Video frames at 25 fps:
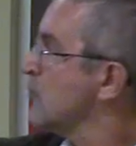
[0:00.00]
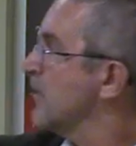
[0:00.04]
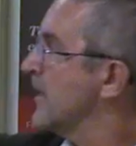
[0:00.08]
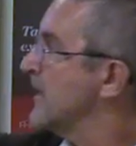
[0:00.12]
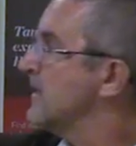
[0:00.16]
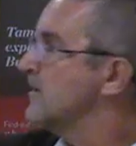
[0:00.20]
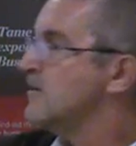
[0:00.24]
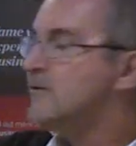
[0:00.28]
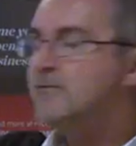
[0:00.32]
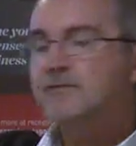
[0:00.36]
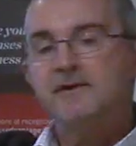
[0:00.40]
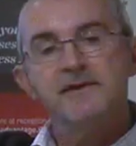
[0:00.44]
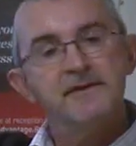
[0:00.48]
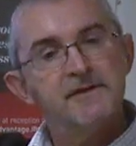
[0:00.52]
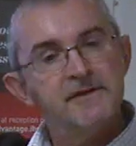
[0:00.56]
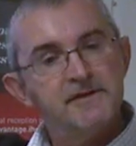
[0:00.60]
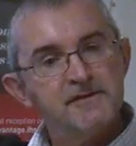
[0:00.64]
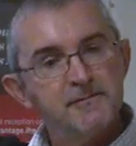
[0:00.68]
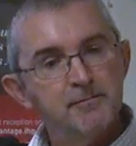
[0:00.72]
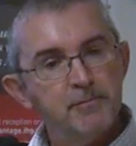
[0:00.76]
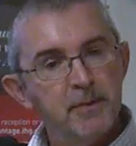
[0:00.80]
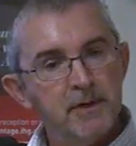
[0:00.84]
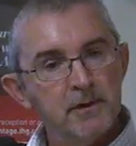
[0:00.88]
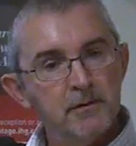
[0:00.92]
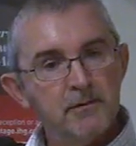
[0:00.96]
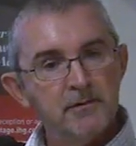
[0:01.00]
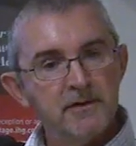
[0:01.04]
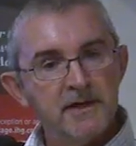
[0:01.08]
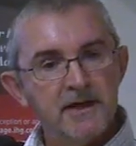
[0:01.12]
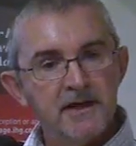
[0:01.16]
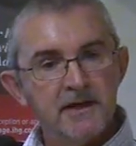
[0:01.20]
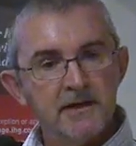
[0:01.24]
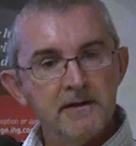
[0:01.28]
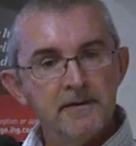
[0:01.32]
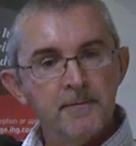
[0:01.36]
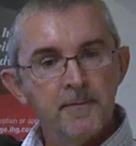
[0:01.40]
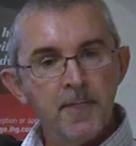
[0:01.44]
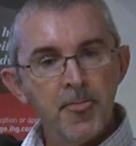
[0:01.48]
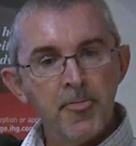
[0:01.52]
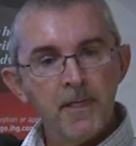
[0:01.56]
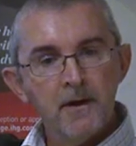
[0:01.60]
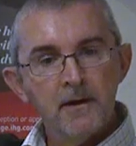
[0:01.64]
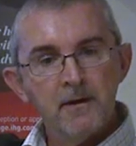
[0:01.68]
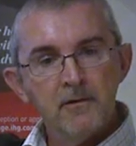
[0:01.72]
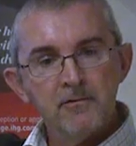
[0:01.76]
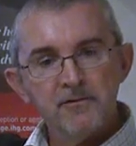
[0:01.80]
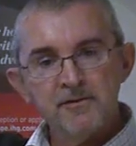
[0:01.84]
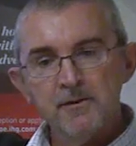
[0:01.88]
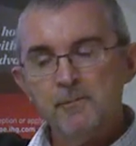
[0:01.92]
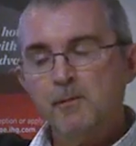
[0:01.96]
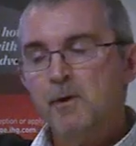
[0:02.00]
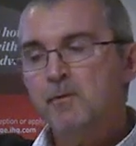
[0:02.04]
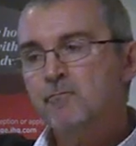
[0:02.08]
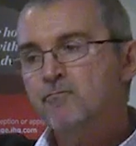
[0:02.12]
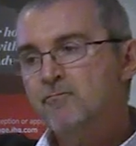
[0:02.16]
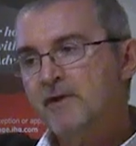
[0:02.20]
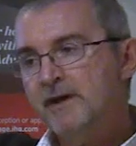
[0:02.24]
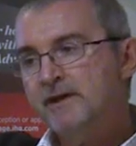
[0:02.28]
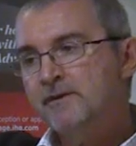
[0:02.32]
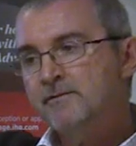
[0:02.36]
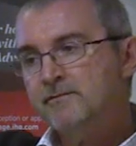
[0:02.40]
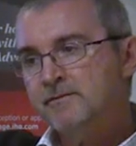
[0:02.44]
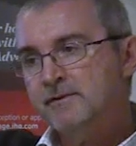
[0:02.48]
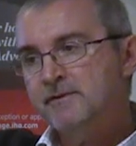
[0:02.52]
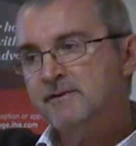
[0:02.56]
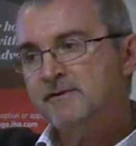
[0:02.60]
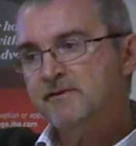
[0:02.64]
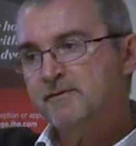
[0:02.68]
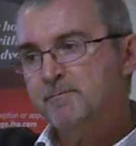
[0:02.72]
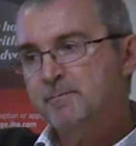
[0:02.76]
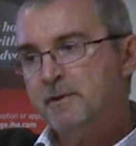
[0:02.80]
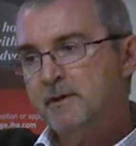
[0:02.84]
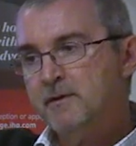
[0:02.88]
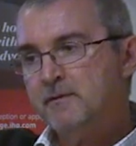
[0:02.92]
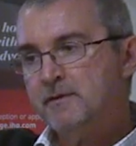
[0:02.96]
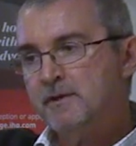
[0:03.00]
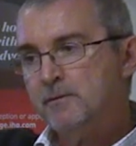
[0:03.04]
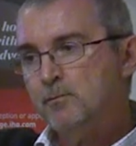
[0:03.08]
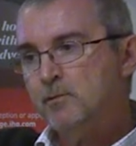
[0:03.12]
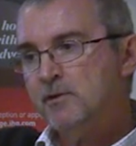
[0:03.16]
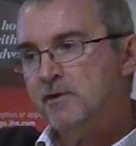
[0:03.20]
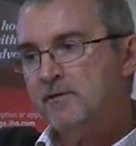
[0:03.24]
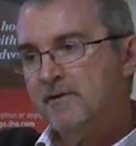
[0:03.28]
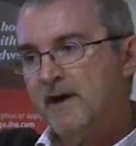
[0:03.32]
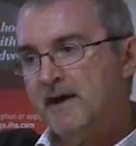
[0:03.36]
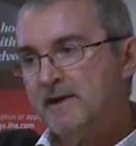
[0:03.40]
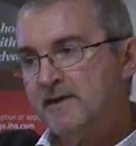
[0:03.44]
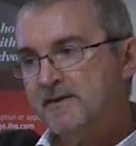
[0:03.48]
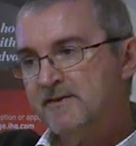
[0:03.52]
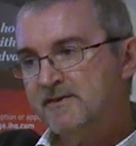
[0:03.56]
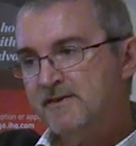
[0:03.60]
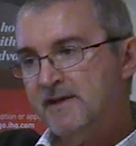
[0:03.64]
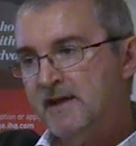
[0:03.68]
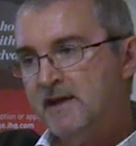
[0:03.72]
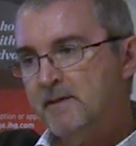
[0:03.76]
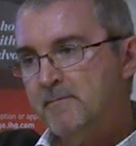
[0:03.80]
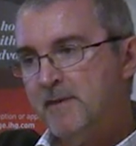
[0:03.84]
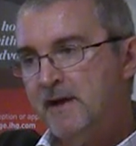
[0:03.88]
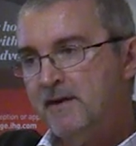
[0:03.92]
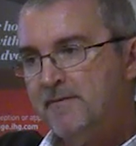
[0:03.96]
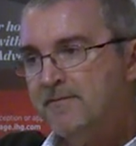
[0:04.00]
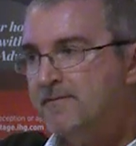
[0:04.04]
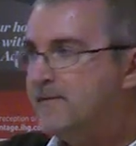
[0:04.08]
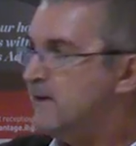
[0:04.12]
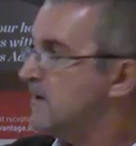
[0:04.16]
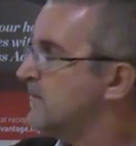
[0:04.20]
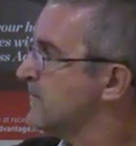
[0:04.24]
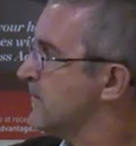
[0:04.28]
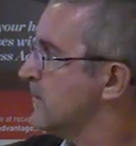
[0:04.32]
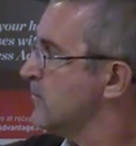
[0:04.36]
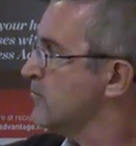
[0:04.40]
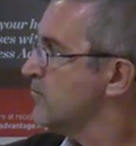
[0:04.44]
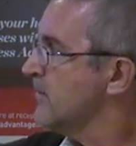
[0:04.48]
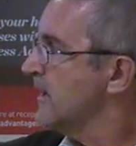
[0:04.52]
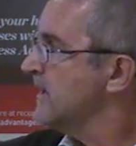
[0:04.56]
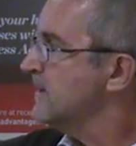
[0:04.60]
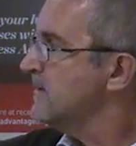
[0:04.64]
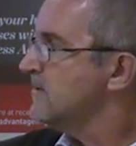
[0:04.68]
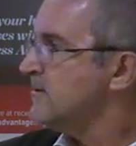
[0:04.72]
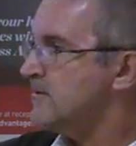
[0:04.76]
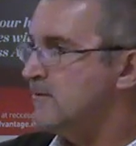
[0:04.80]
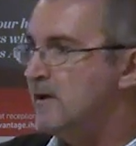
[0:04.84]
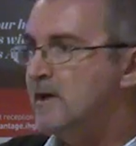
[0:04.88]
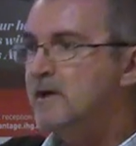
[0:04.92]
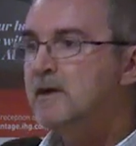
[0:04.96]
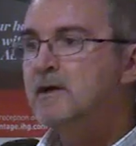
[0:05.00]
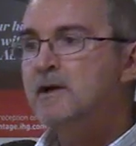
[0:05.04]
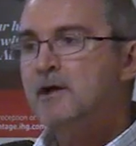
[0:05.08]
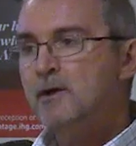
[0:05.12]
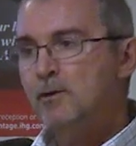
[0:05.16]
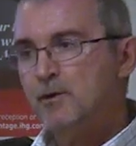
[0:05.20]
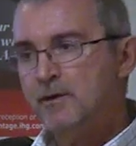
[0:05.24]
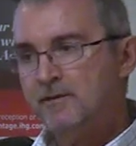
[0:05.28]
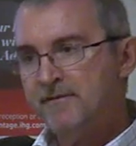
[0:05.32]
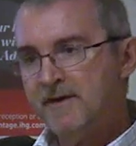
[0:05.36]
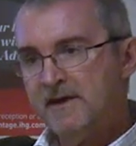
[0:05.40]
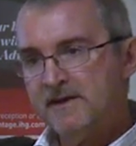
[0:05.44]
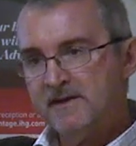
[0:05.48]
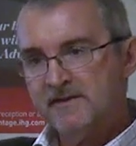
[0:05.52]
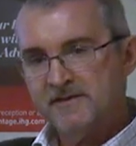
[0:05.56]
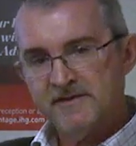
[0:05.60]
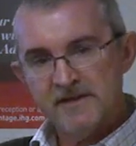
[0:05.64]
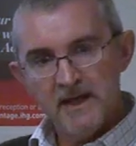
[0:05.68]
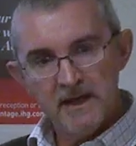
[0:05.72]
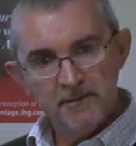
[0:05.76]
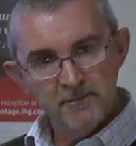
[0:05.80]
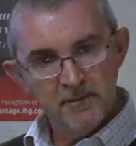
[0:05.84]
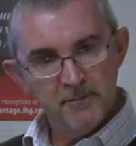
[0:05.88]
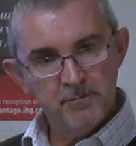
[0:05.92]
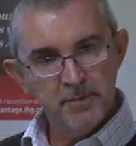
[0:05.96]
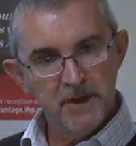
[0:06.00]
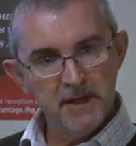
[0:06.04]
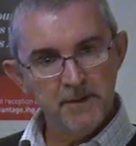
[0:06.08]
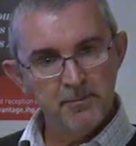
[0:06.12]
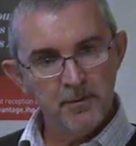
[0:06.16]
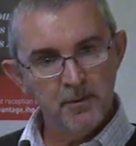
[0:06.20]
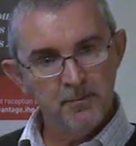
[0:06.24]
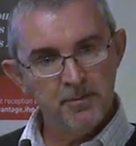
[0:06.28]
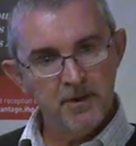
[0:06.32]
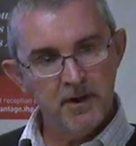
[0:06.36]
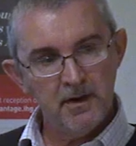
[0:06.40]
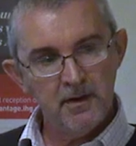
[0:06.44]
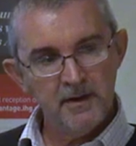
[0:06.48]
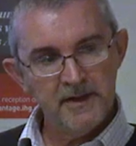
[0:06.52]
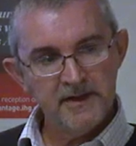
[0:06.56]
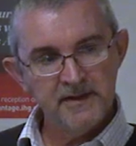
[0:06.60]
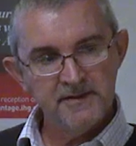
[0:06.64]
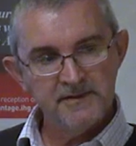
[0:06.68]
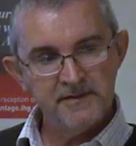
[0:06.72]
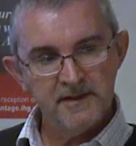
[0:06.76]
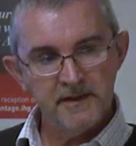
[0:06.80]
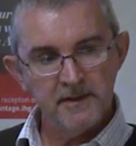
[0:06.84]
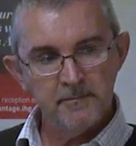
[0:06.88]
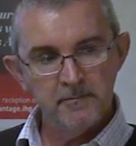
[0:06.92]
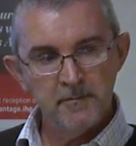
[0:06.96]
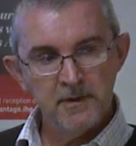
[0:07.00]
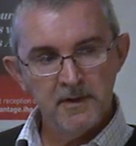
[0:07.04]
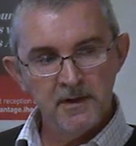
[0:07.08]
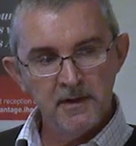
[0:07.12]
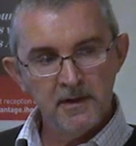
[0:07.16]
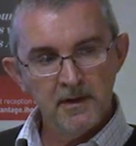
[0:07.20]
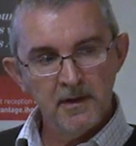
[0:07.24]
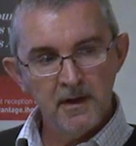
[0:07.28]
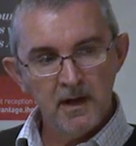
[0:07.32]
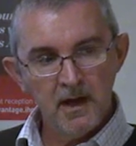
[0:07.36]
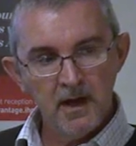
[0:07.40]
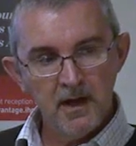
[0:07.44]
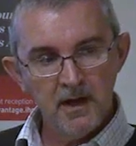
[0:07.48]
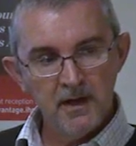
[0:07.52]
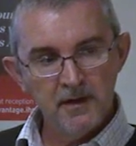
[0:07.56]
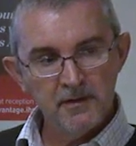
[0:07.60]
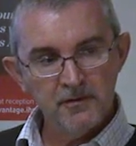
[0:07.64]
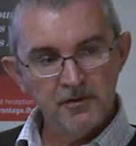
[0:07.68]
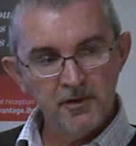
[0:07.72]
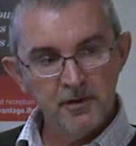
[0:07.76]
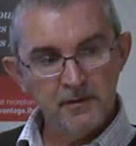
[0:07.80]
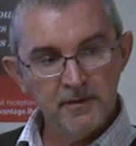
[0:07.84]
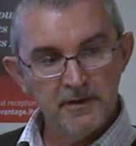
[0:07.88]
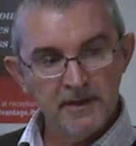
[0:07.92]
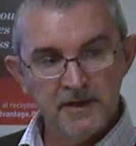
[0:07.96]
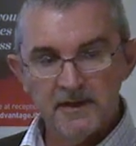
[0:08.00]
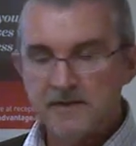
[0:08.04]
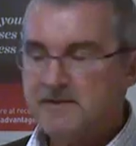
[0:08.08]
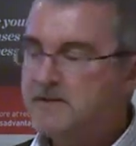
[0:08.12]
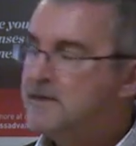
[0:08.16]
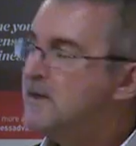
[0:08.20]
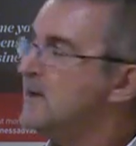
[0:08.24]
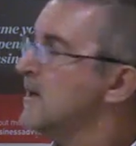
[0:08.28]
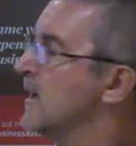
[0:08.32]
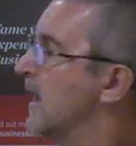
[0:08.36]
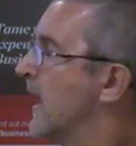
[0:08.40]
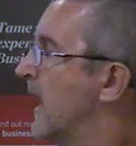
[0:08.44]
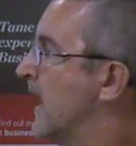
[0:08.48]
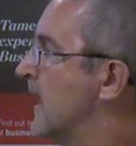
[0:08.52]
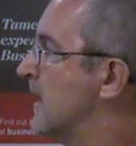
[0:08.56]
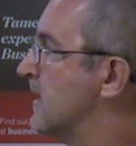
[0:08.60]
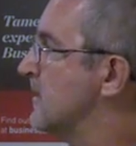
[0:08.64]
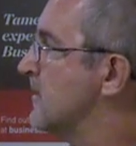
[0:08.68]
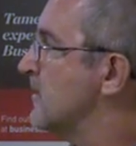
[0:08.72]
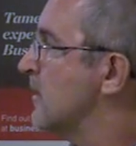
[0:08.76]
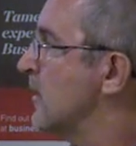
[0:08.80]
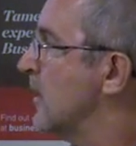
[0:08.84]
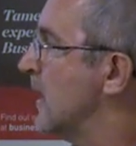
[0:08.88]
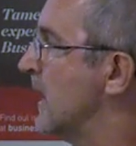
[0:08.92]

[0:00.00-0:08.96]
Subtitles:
rendering this building would have had a team effort of the renderer, would have had a team of people behind him doing it. And